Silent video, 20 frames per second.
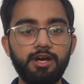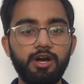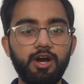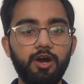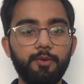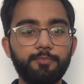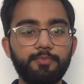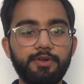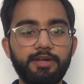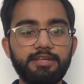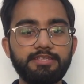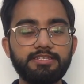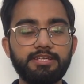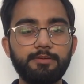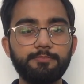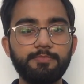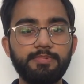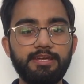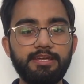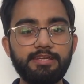operates
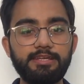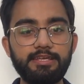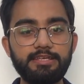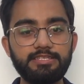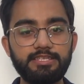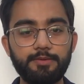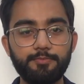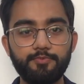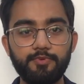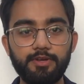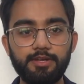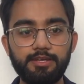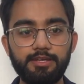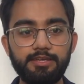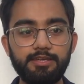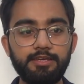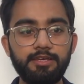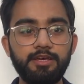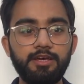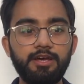completely
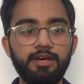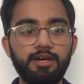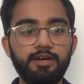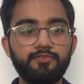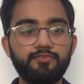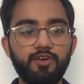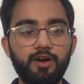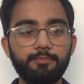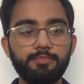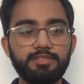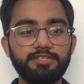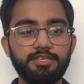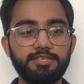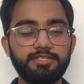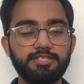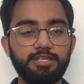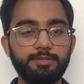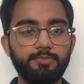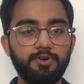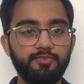separately from the
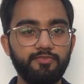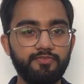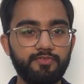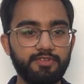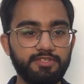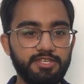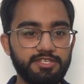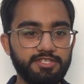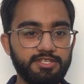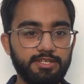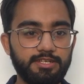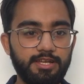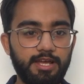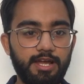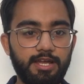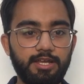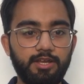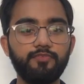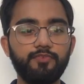system of registered land.